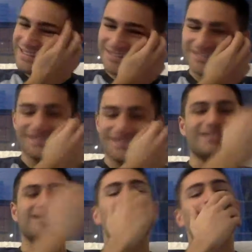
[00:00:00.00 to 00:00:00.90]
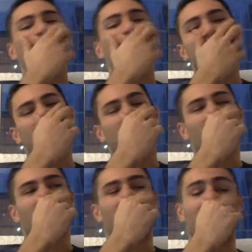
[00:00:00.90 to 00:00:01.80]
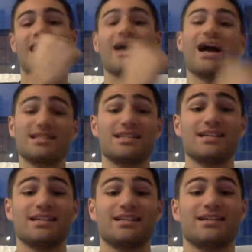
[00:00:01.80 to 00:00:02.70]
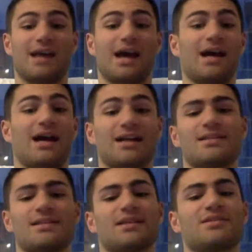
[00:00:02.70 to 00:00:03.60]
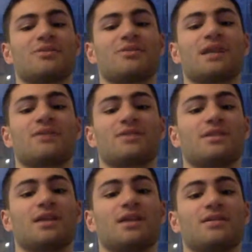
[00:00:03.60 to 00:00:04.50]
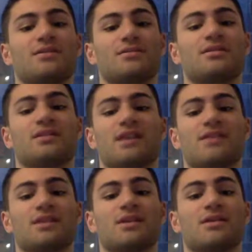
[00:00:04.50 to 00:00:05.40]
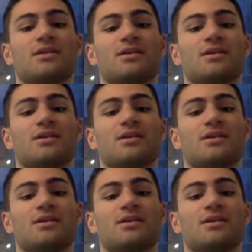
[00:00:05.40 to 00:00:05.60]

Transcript: Uh, it's just tough. I honestly think it's gonna go down to the last day,